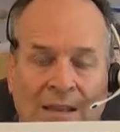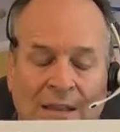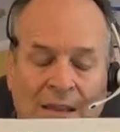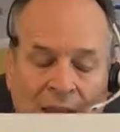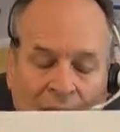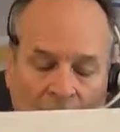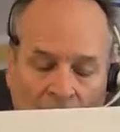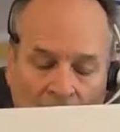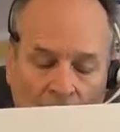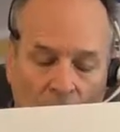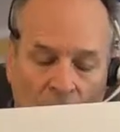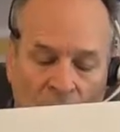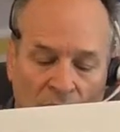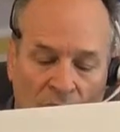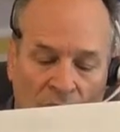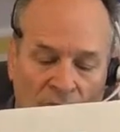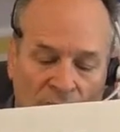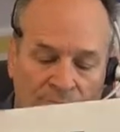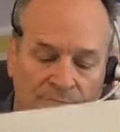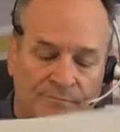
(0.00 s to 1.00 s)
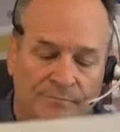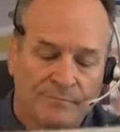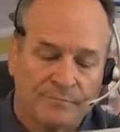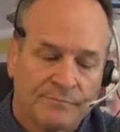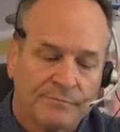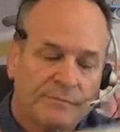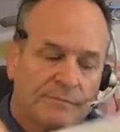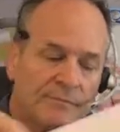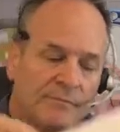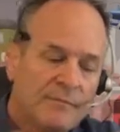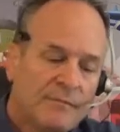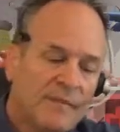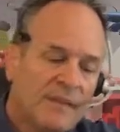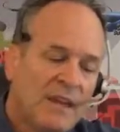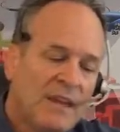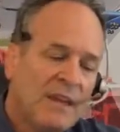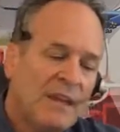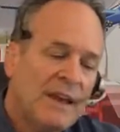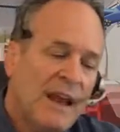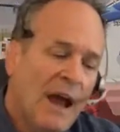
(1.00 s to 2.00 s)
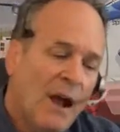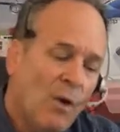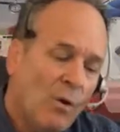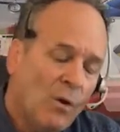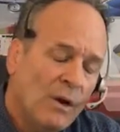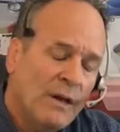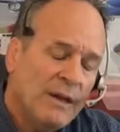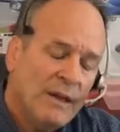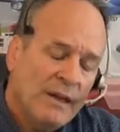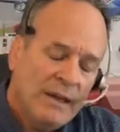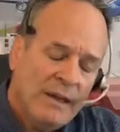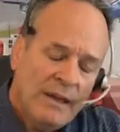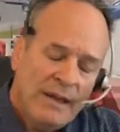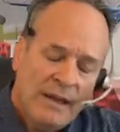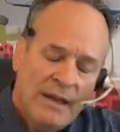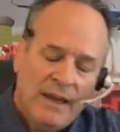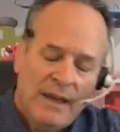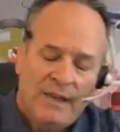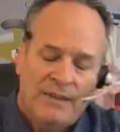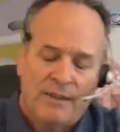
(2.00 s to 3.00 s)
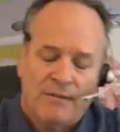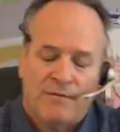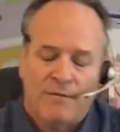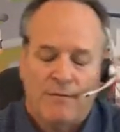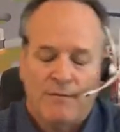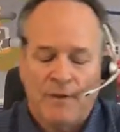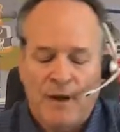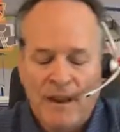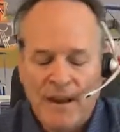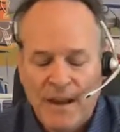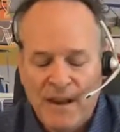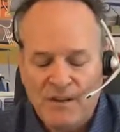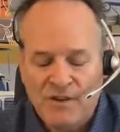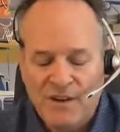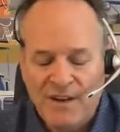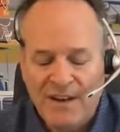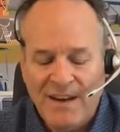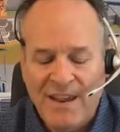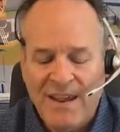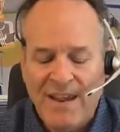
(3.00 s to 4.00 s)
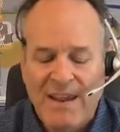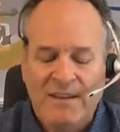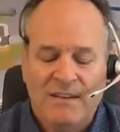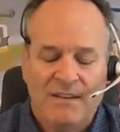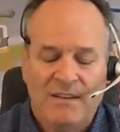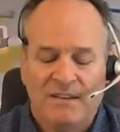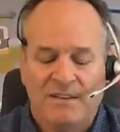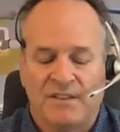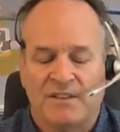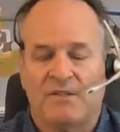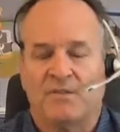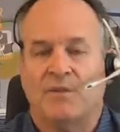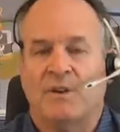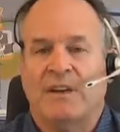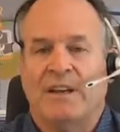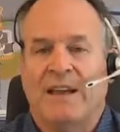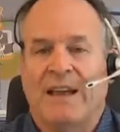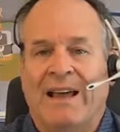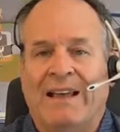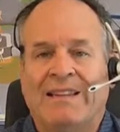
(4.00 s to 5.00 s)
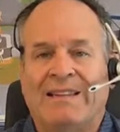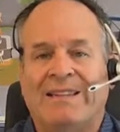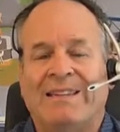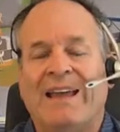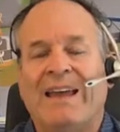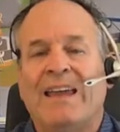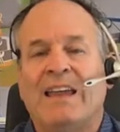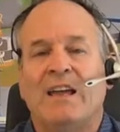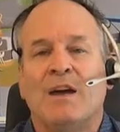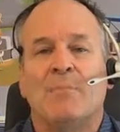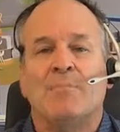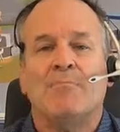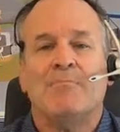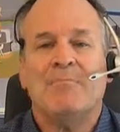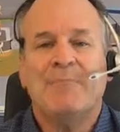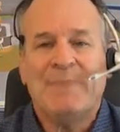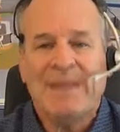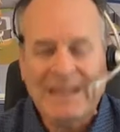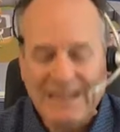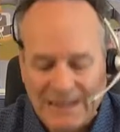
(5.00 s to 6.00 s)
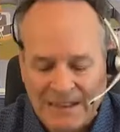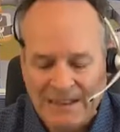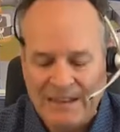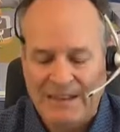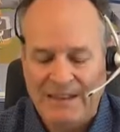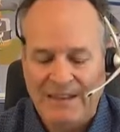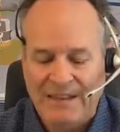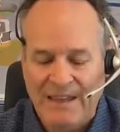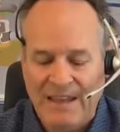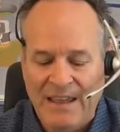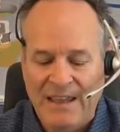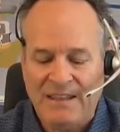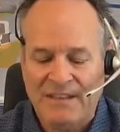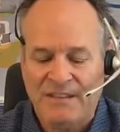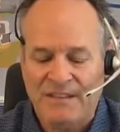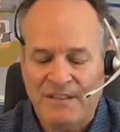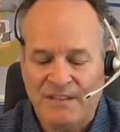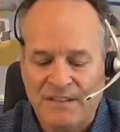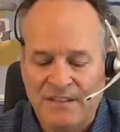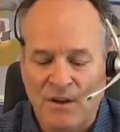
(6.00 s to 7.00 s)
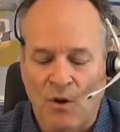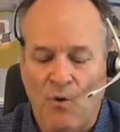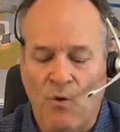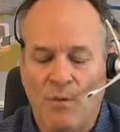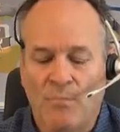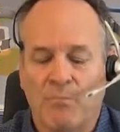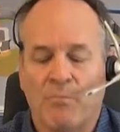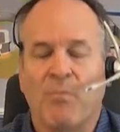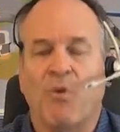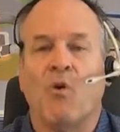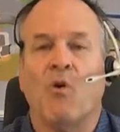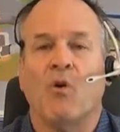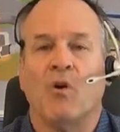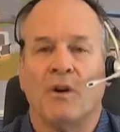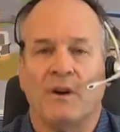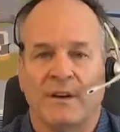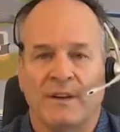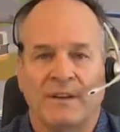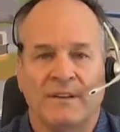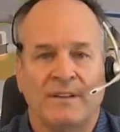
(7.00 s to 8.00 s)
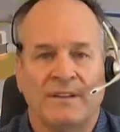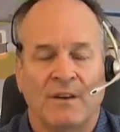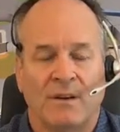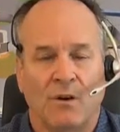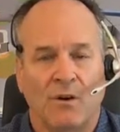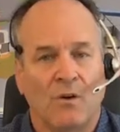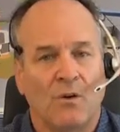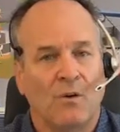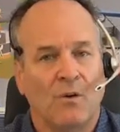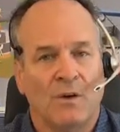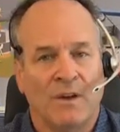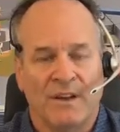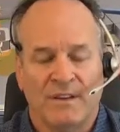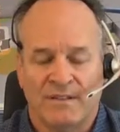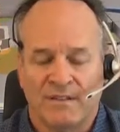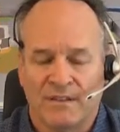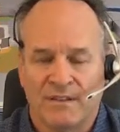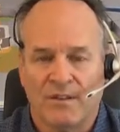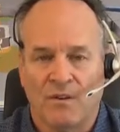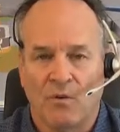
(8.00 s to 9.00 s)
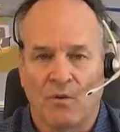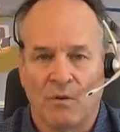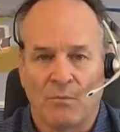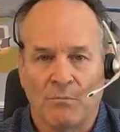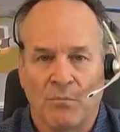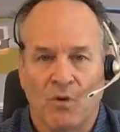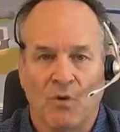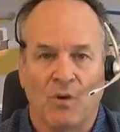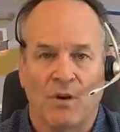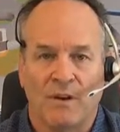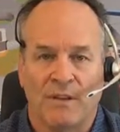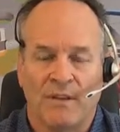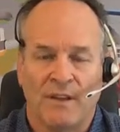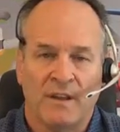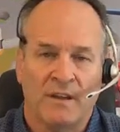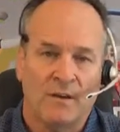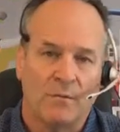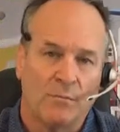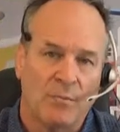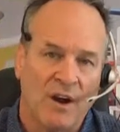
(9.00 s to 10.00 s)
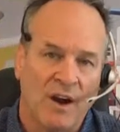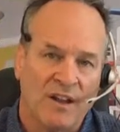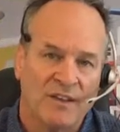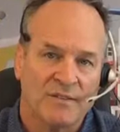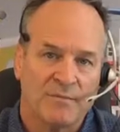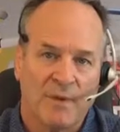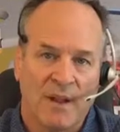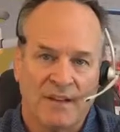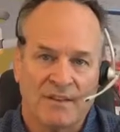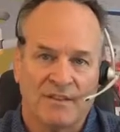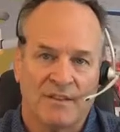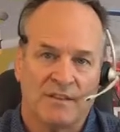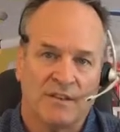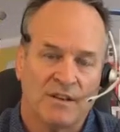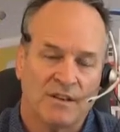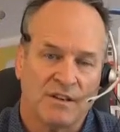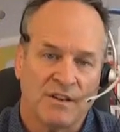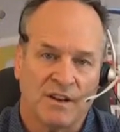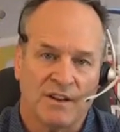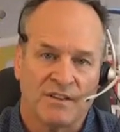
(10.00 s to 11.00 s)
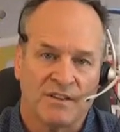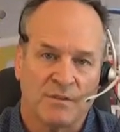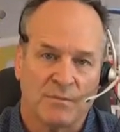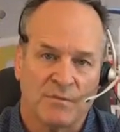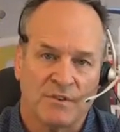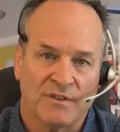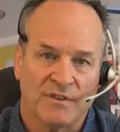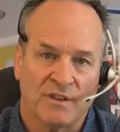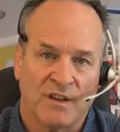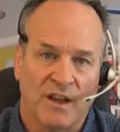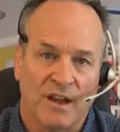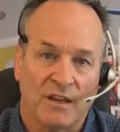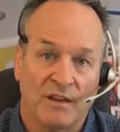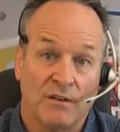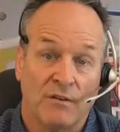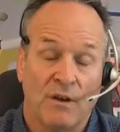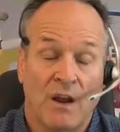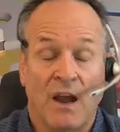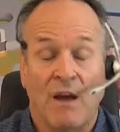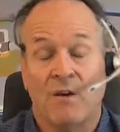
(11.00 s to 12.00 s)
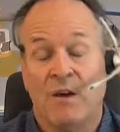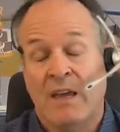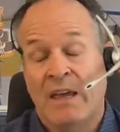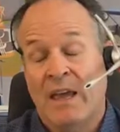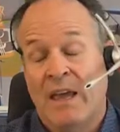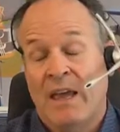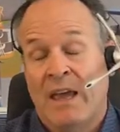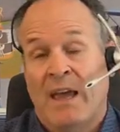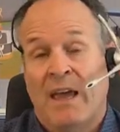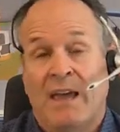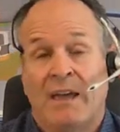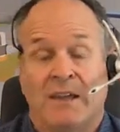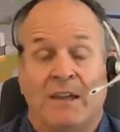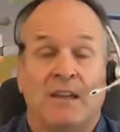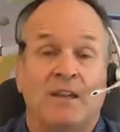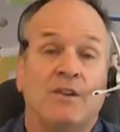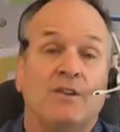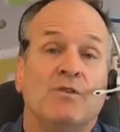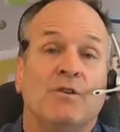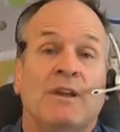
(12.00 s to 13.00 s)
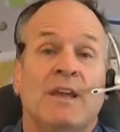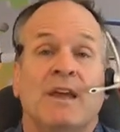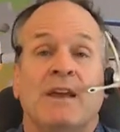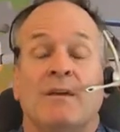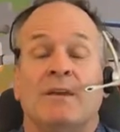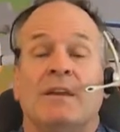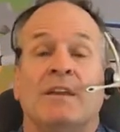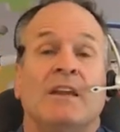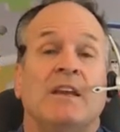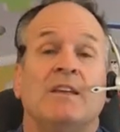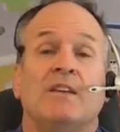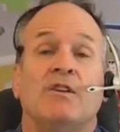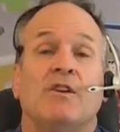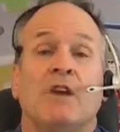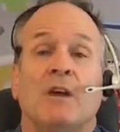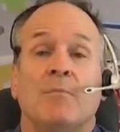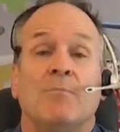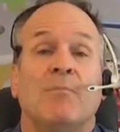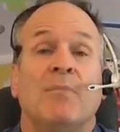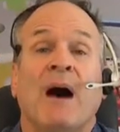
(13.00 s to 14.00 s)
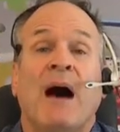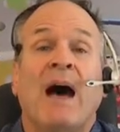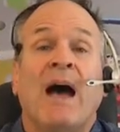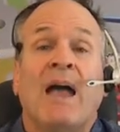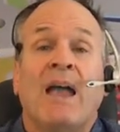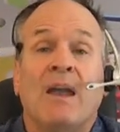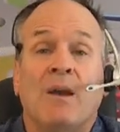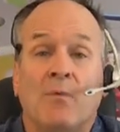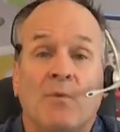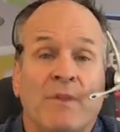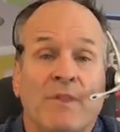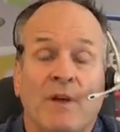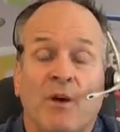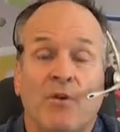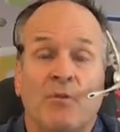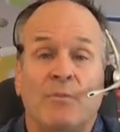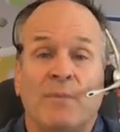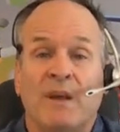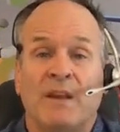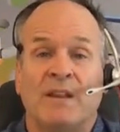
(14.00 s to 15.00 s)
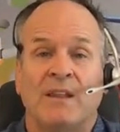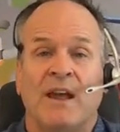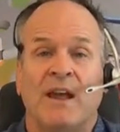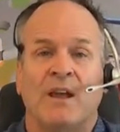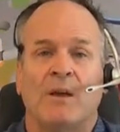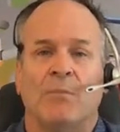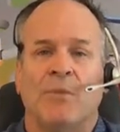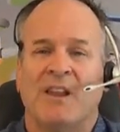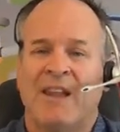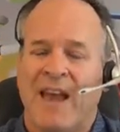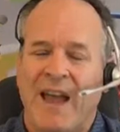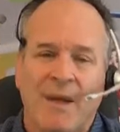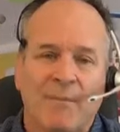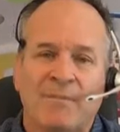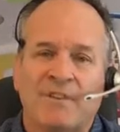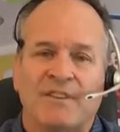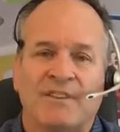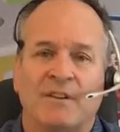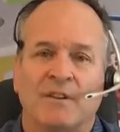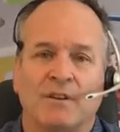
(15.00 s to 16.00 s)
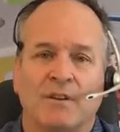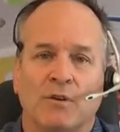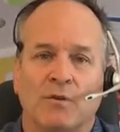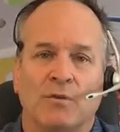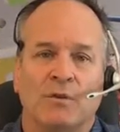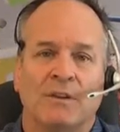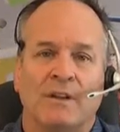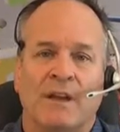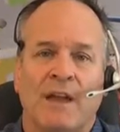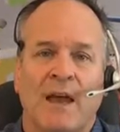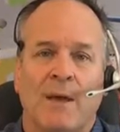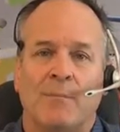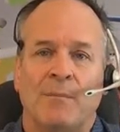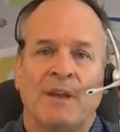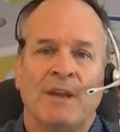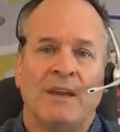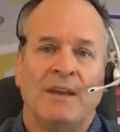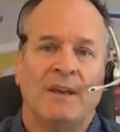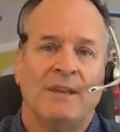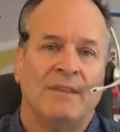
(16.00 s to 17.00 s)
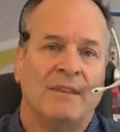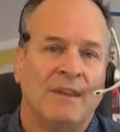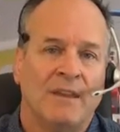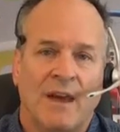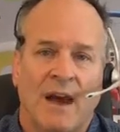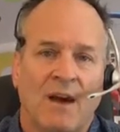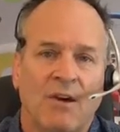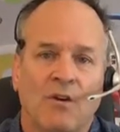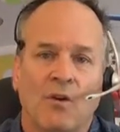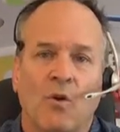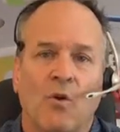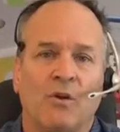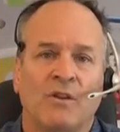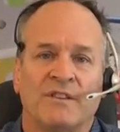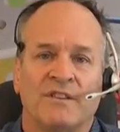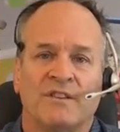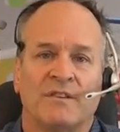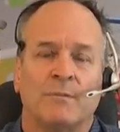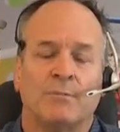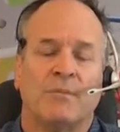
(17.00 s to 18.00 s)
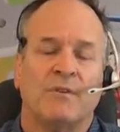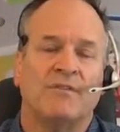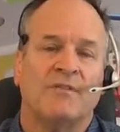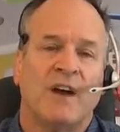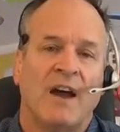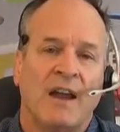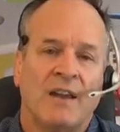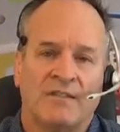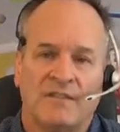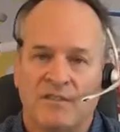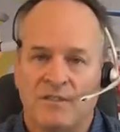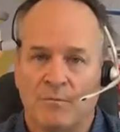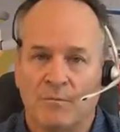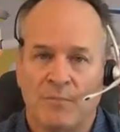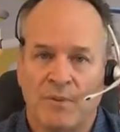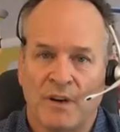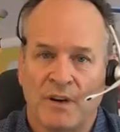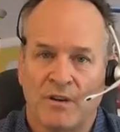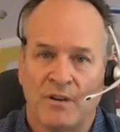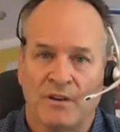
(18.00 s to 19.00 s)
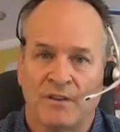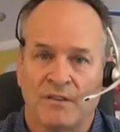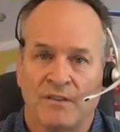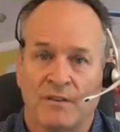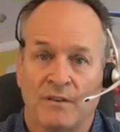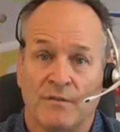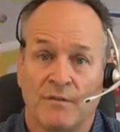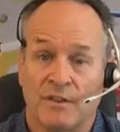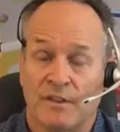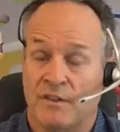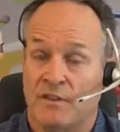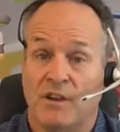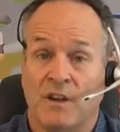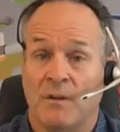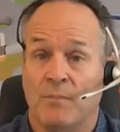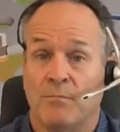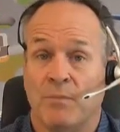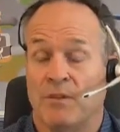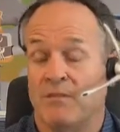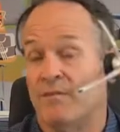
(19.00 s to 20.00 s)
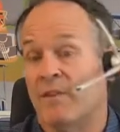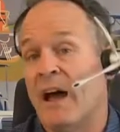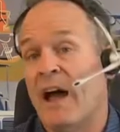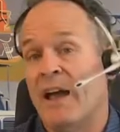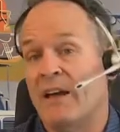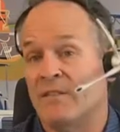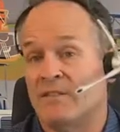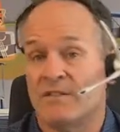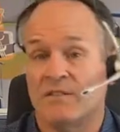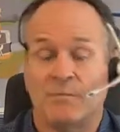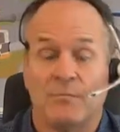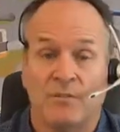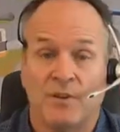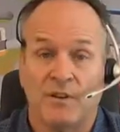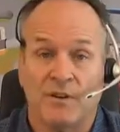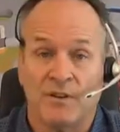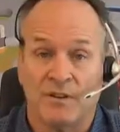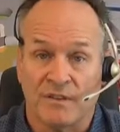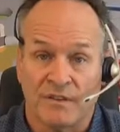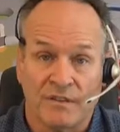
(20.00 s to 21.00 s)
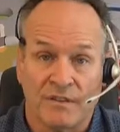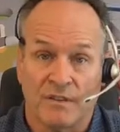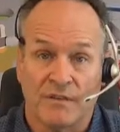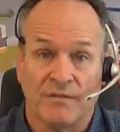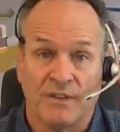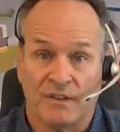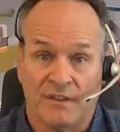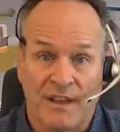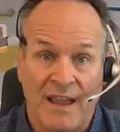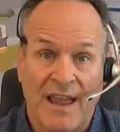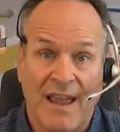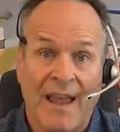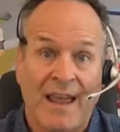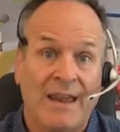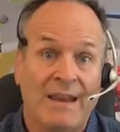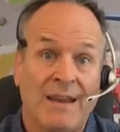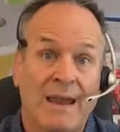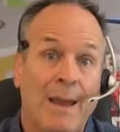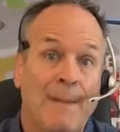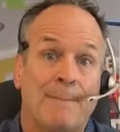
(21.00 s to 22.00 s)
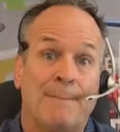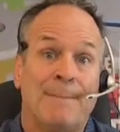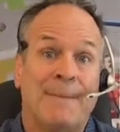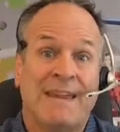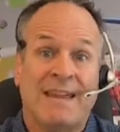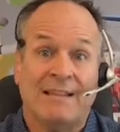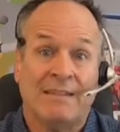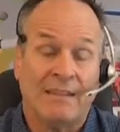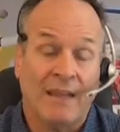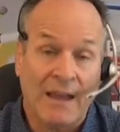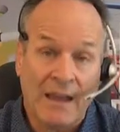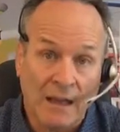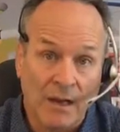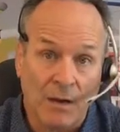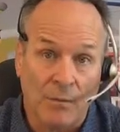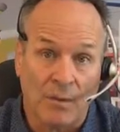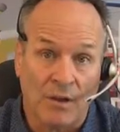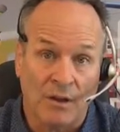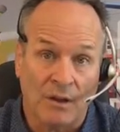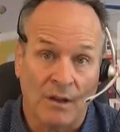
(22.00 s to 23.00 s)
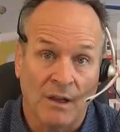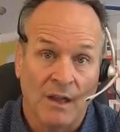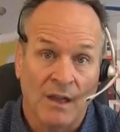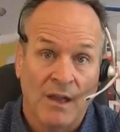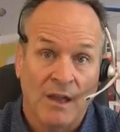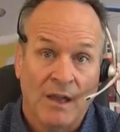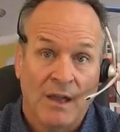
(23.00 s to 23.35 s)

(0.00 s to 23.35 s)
likable. Now, in the freight agent industry, likability is so important. Oh, it's so important that your prospects and your customers like you. Now, hey, can you get can you get by without being likable? Absolutely. I mean, the, our goal is to provide superior service. You can provide superior service and be likable.